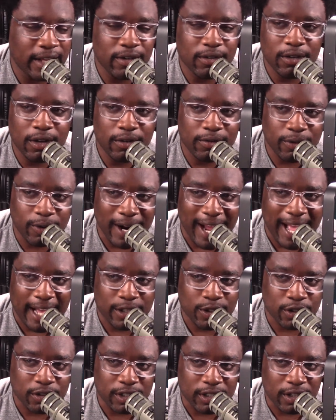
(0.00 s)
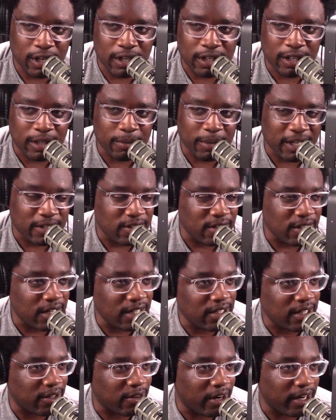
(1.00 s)
don't know if we're actually talking about
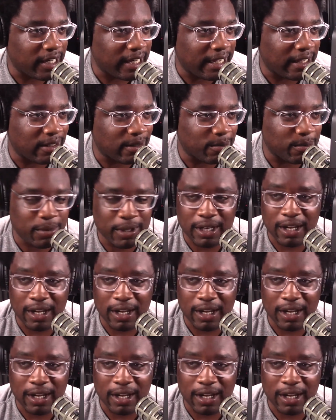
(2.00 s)
sneezing right now. I'm be